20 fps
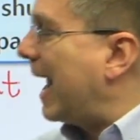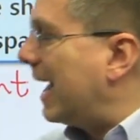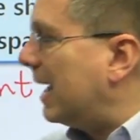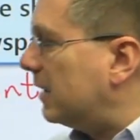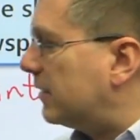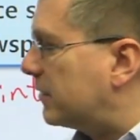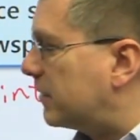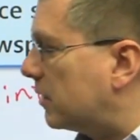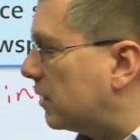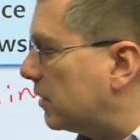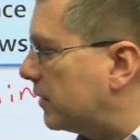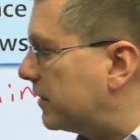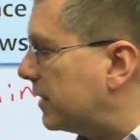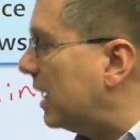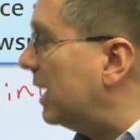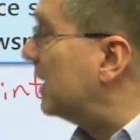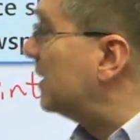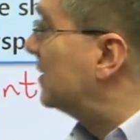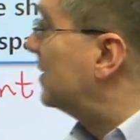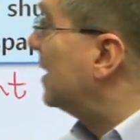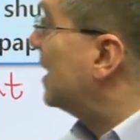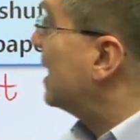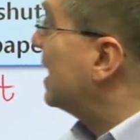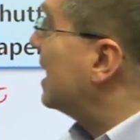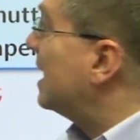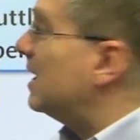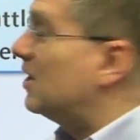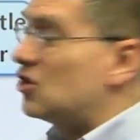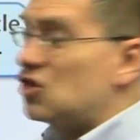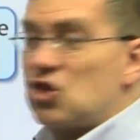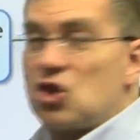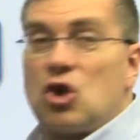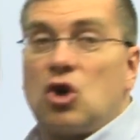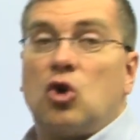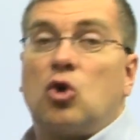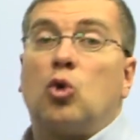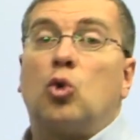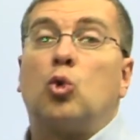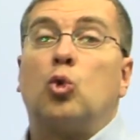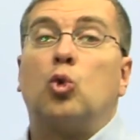answers to each
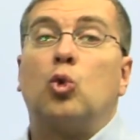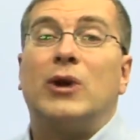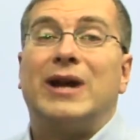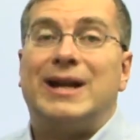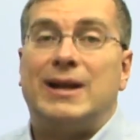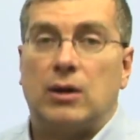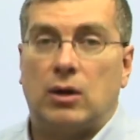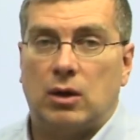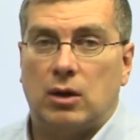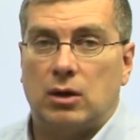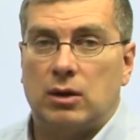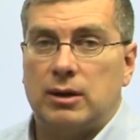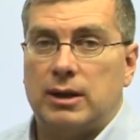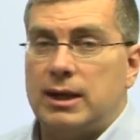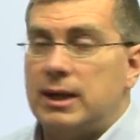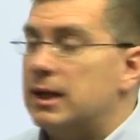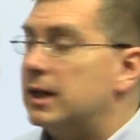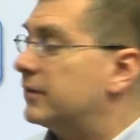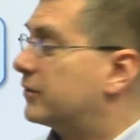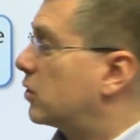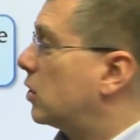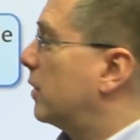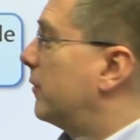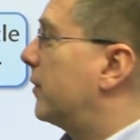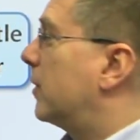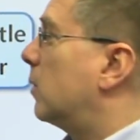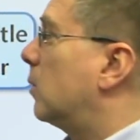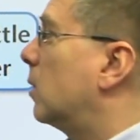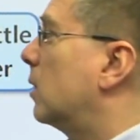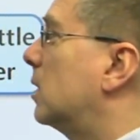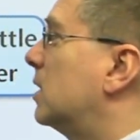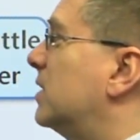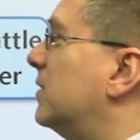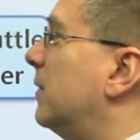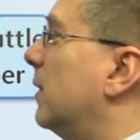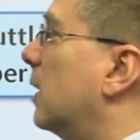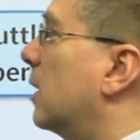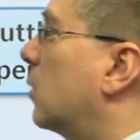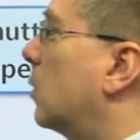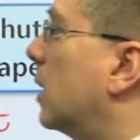riddle. Let's go over the words very